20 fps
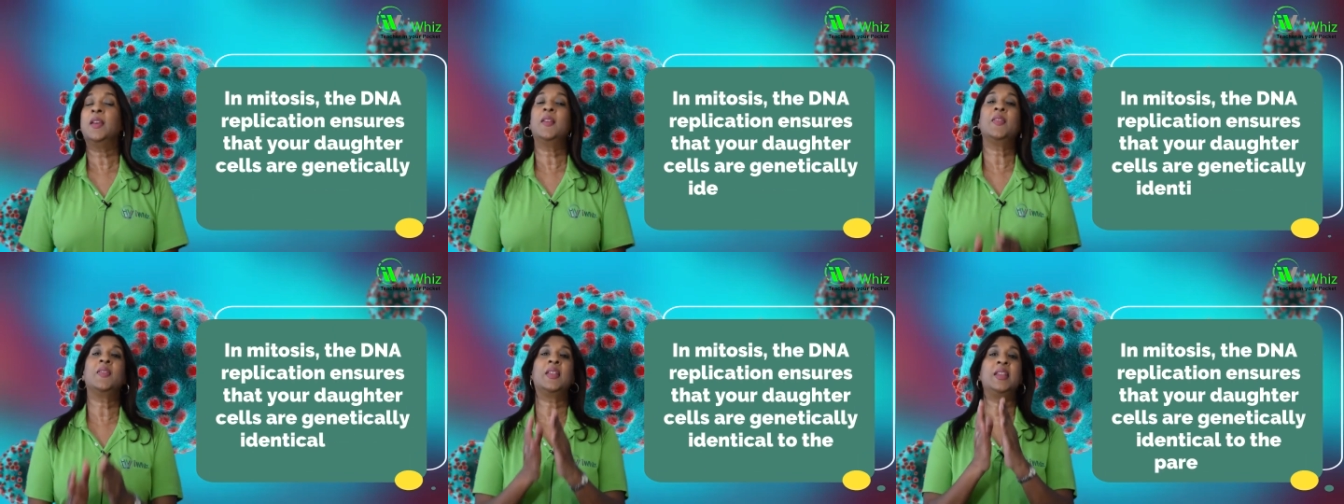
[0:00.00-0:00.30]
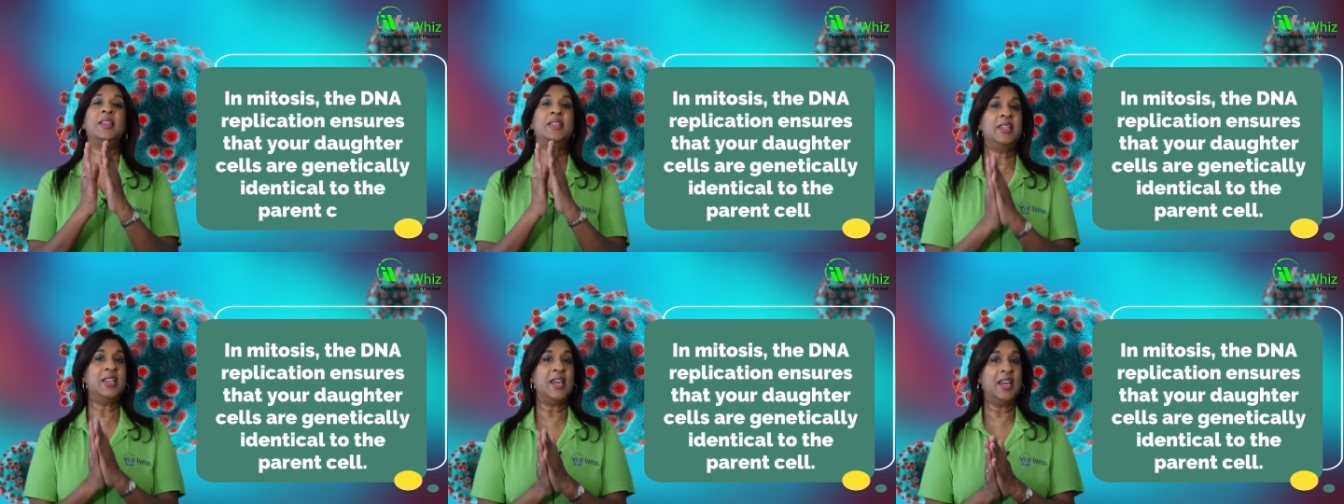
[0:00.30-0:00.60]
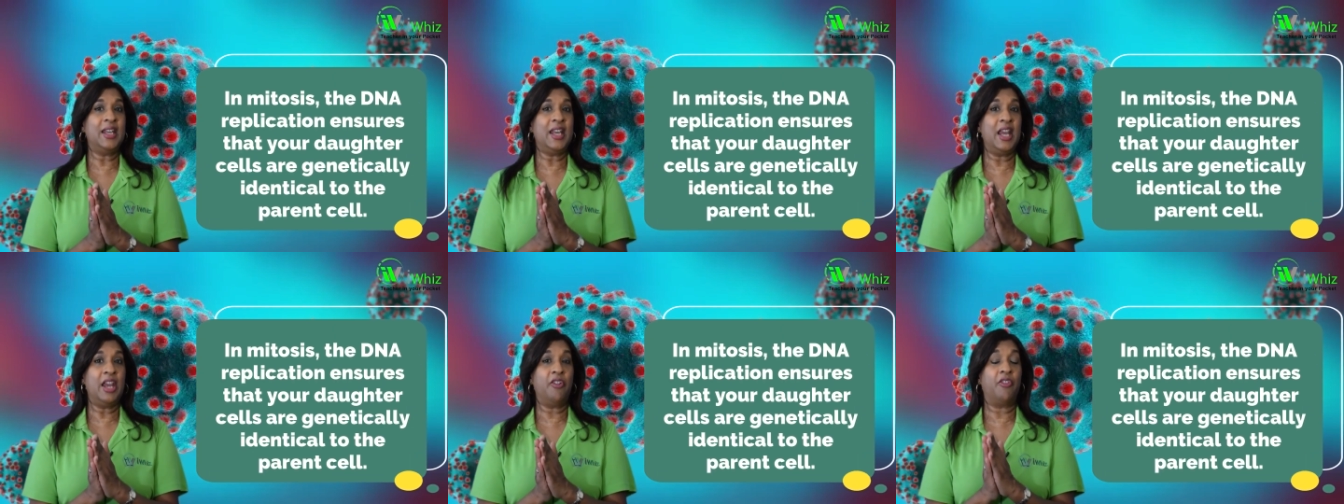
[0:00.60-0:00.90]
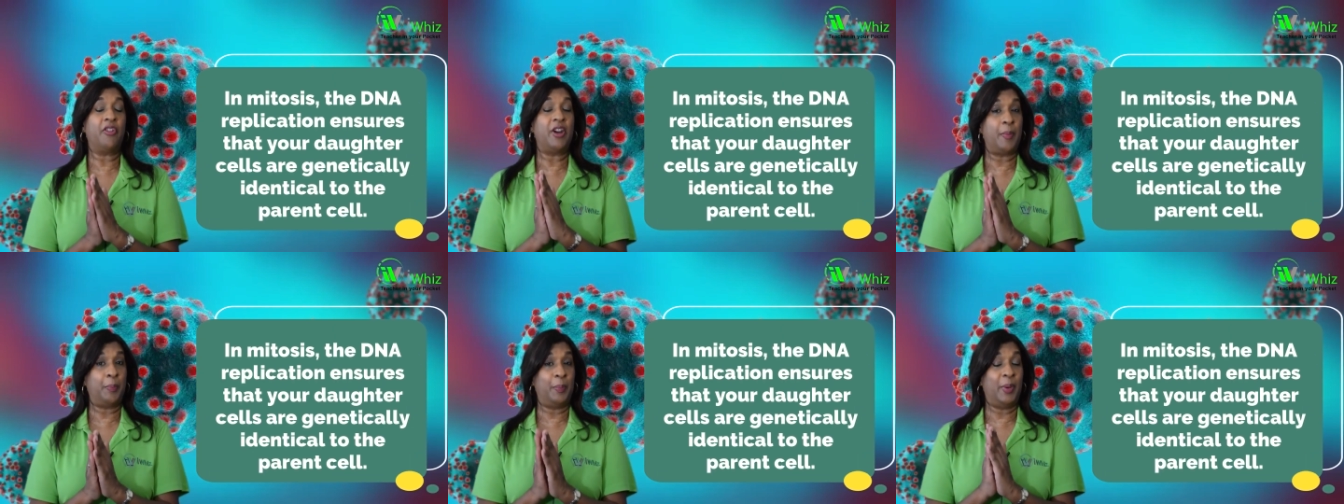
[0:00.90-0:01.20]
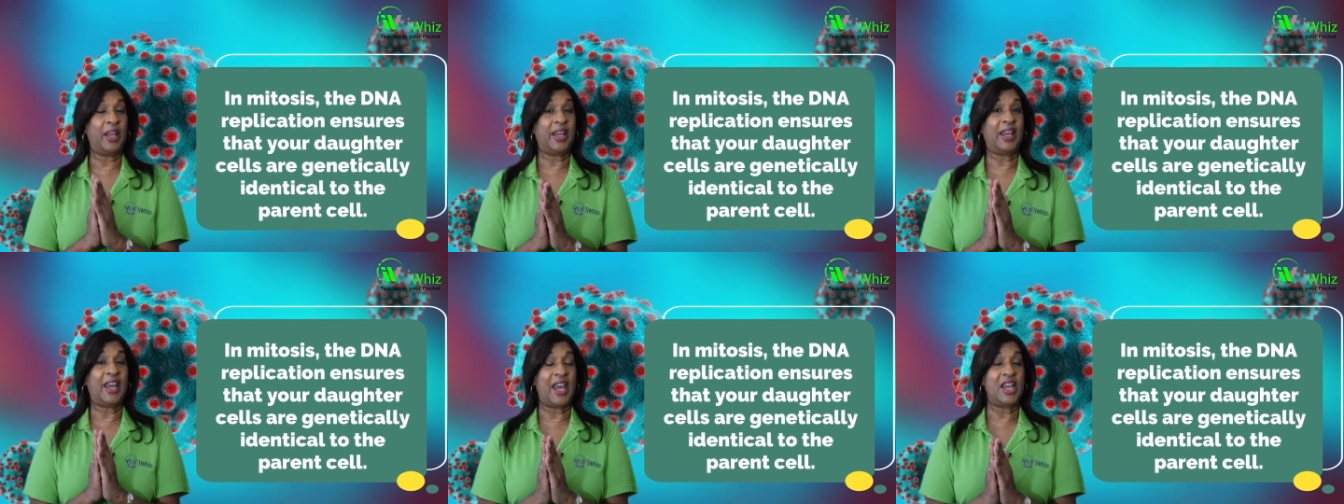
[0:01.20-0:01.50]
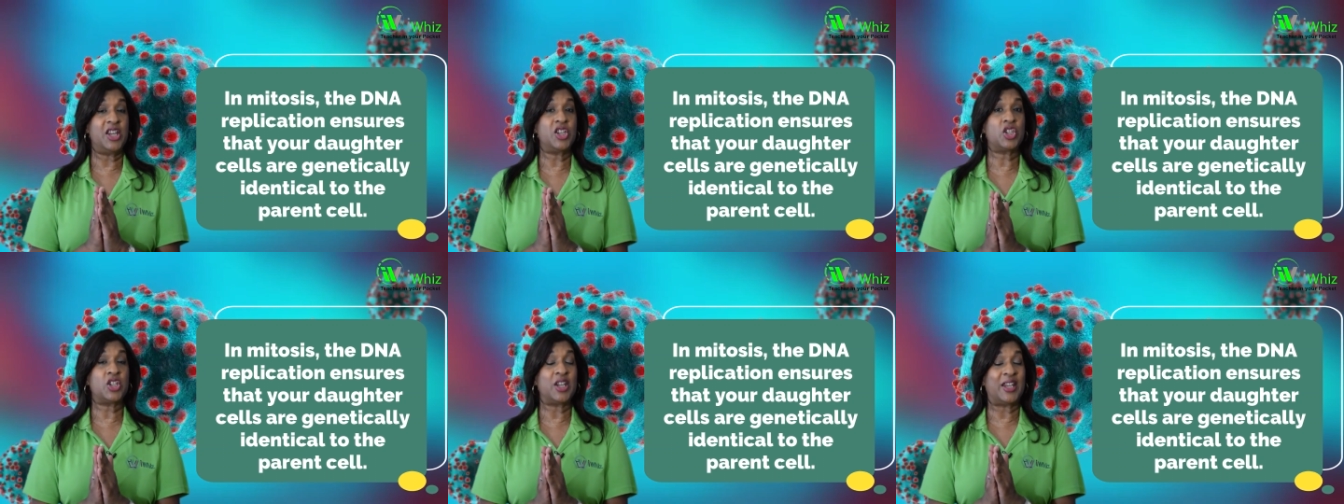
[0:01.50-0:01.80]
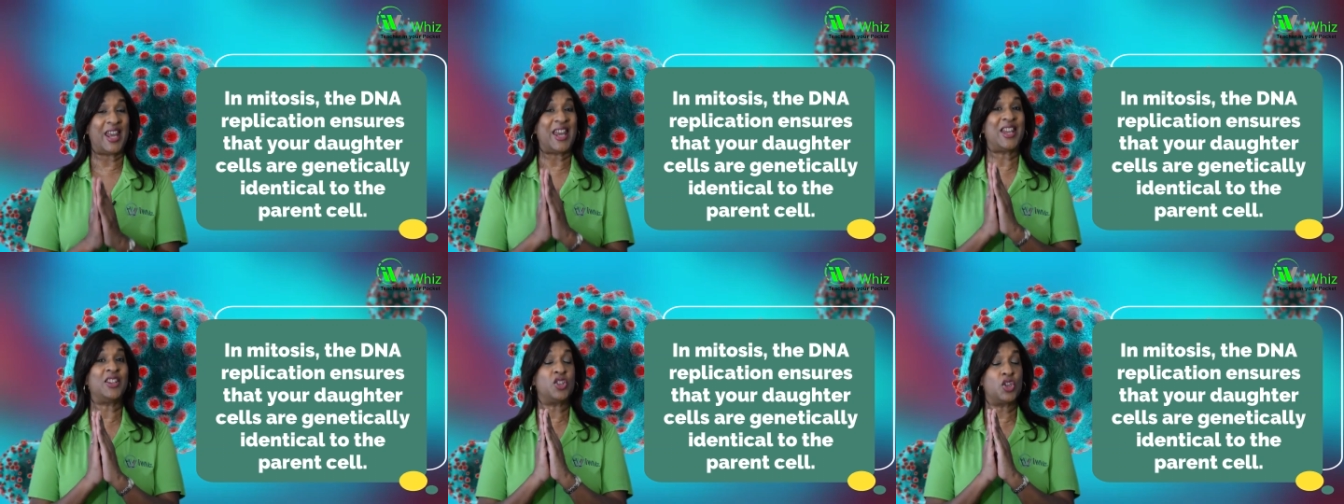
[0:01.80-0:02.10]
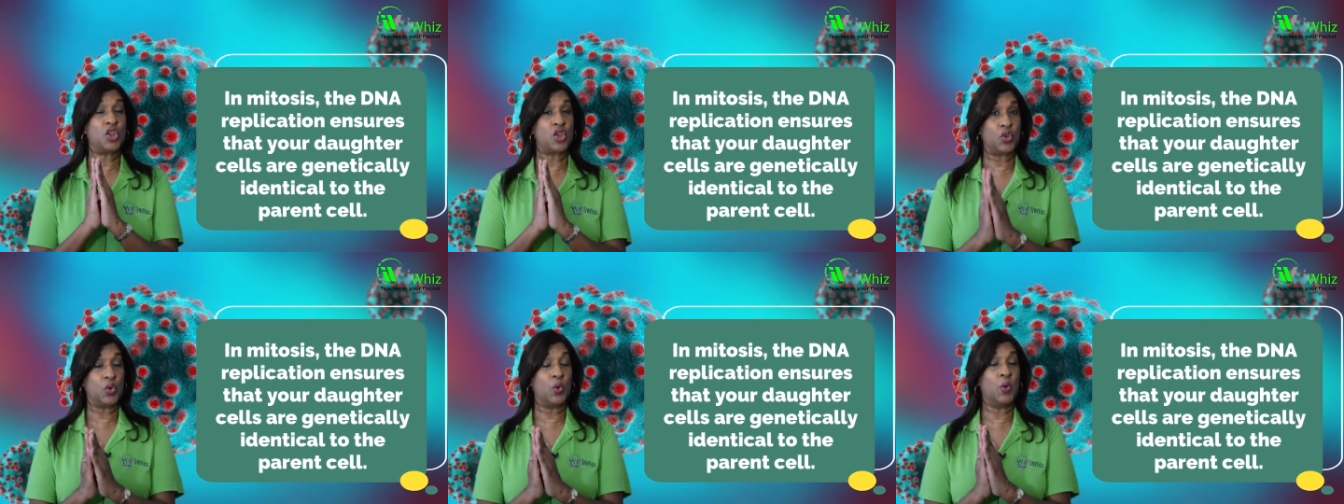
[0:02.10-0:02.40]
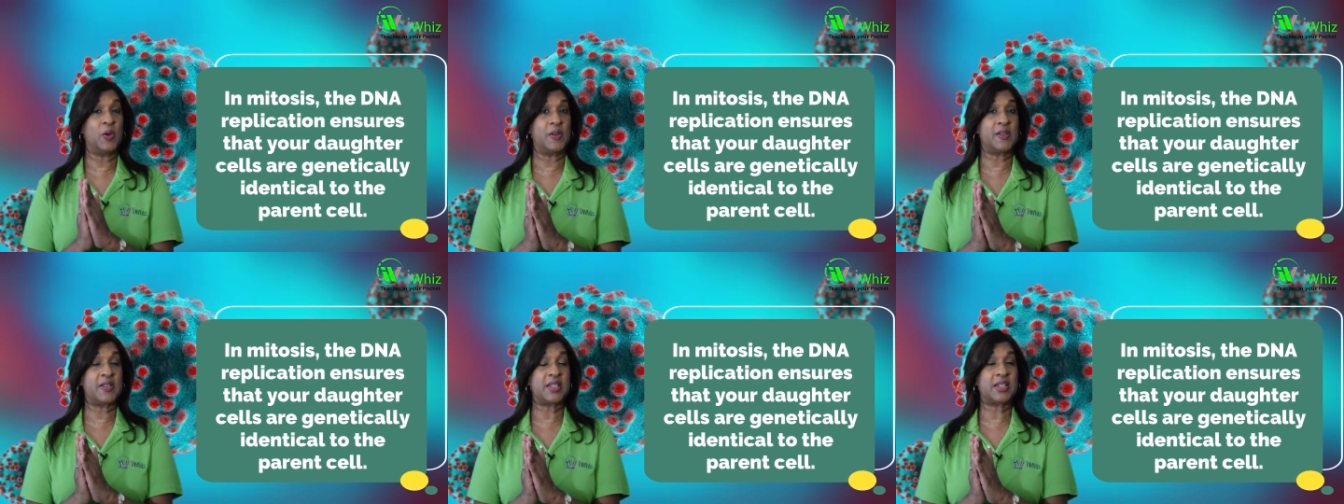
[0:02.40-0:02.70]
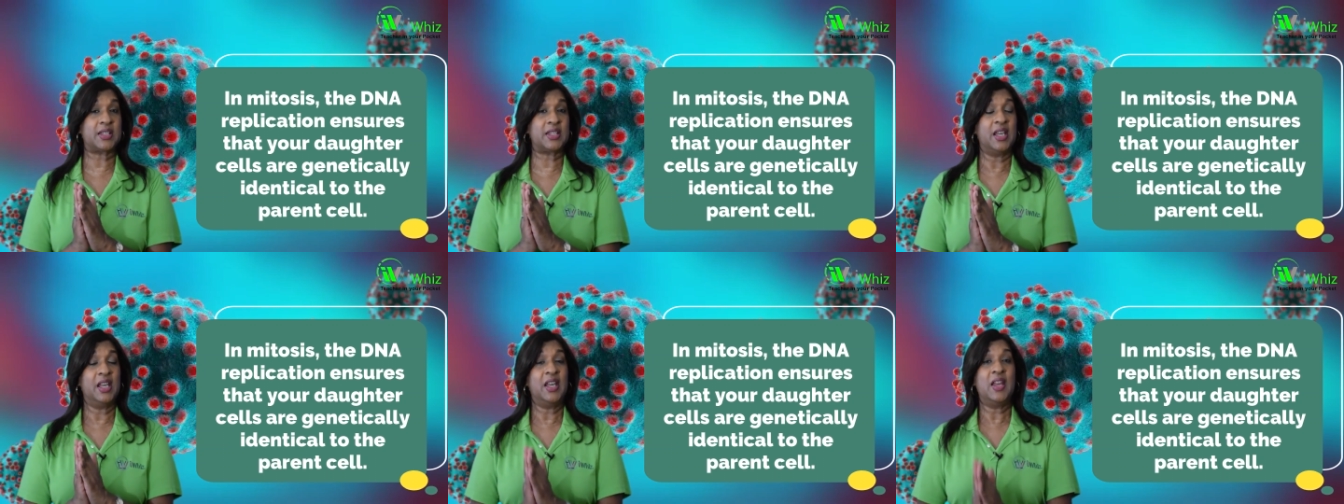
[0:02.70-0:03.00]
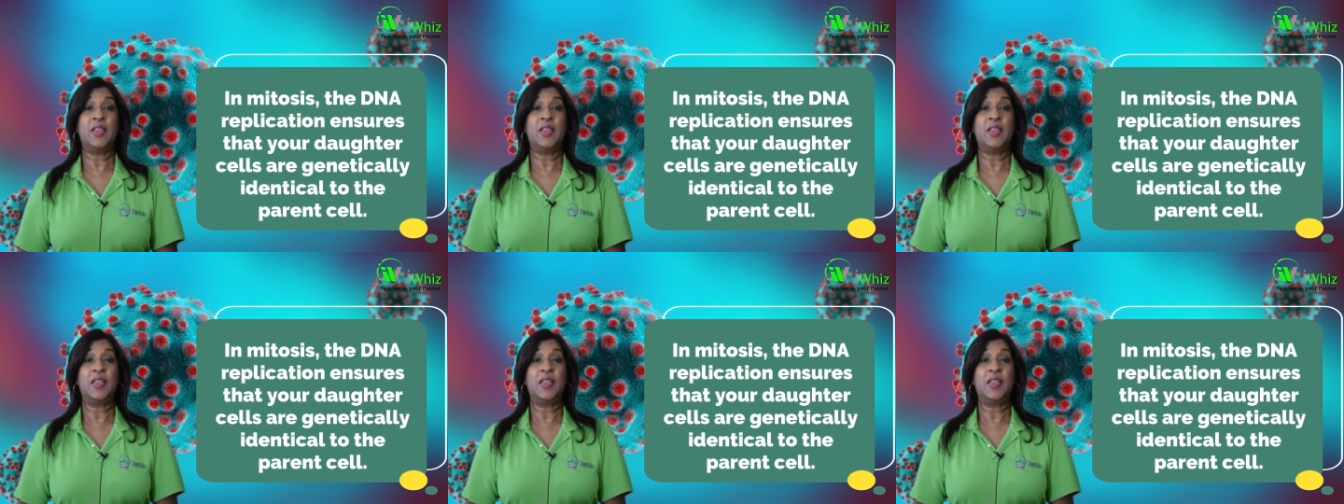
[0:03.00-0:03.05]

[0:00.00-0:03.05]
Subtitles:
the DNA replication ensures